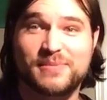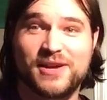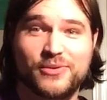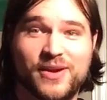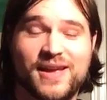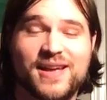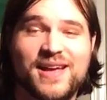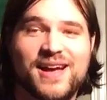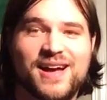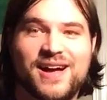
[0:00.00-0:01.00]
by the way,
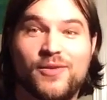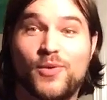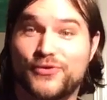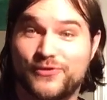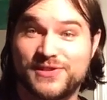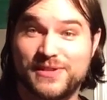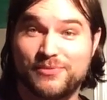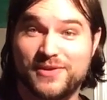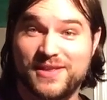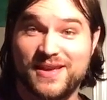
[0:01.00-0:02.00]
wonderful
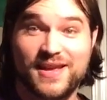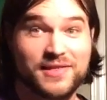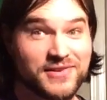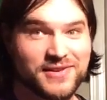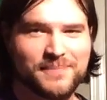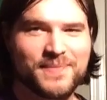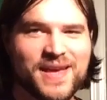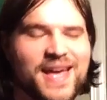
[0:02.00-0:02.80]
slippery thing, look it up,